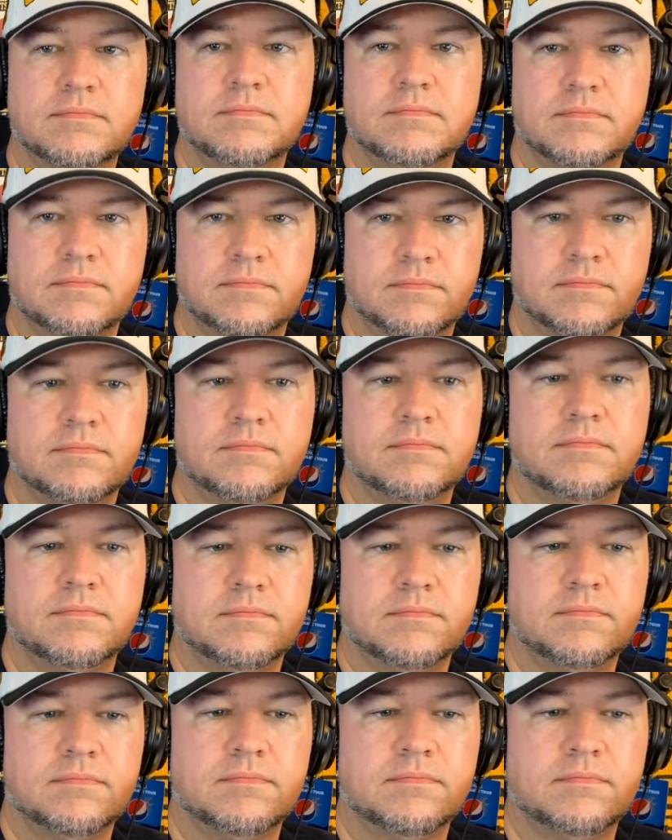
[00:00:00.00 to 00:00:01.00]

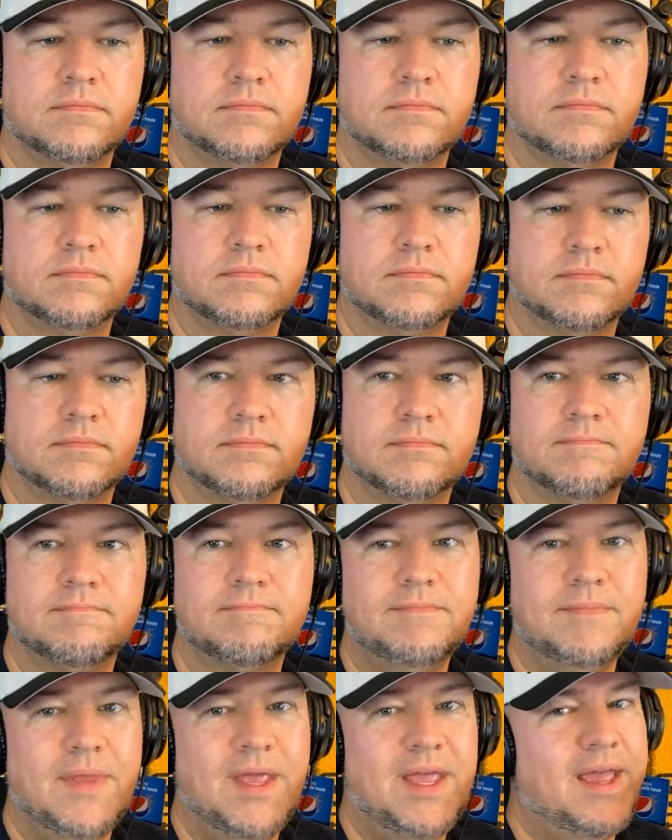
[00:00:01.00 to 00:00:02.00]

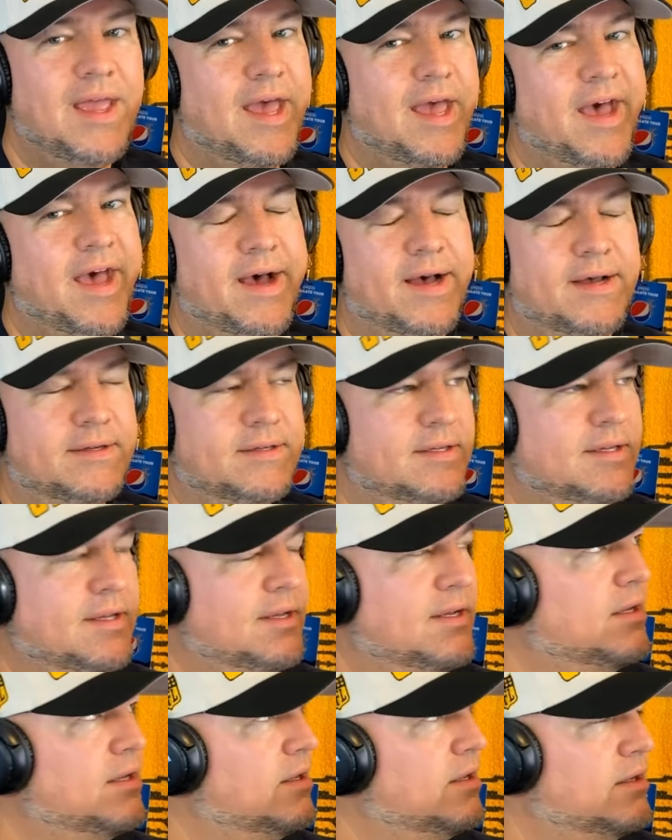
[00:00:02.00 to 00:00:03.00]

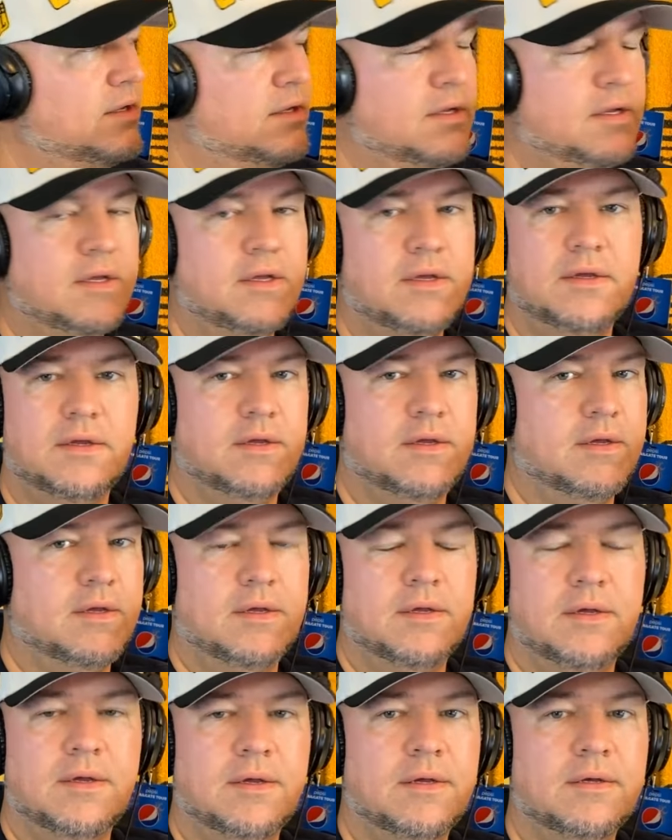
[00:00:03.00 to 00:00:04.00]

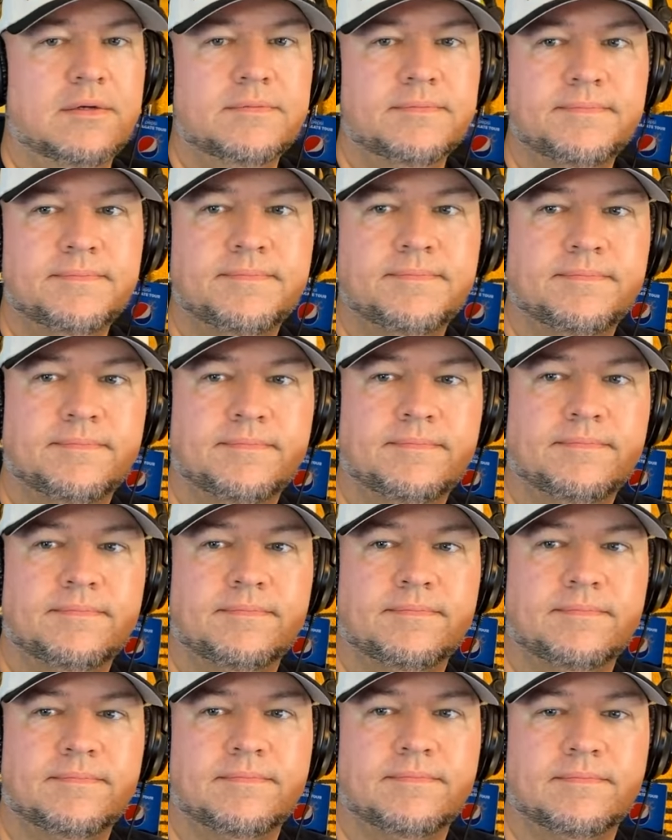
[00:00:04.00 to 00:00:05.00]

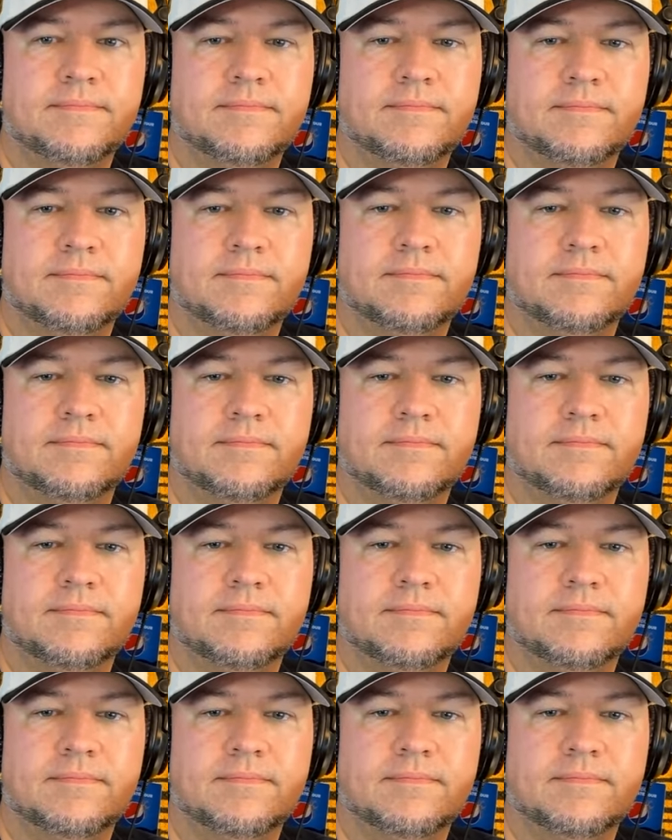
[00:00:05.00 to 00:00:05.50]
This person isn't speaking.